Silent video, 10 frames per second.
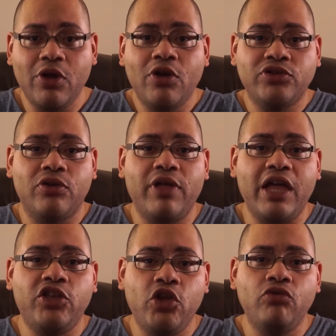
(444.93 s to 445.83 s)
So
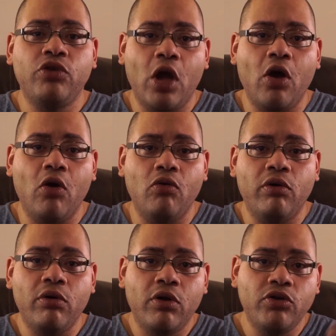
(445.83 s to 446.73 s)
then
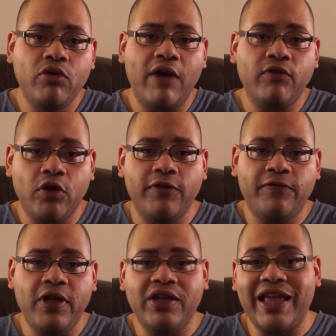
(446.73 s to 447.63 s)
you have a good
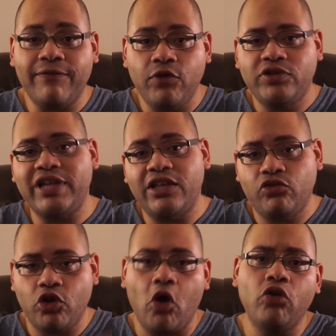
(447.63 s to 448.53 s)
feeling that if you send
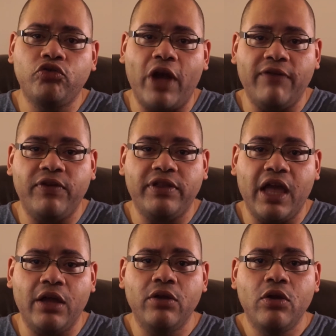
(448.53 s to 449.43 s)
cold traffic
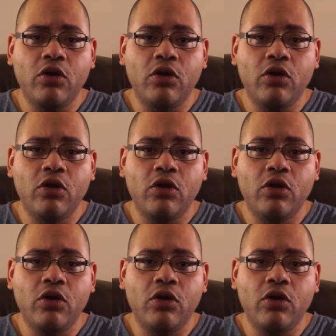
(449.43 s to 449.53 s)
there,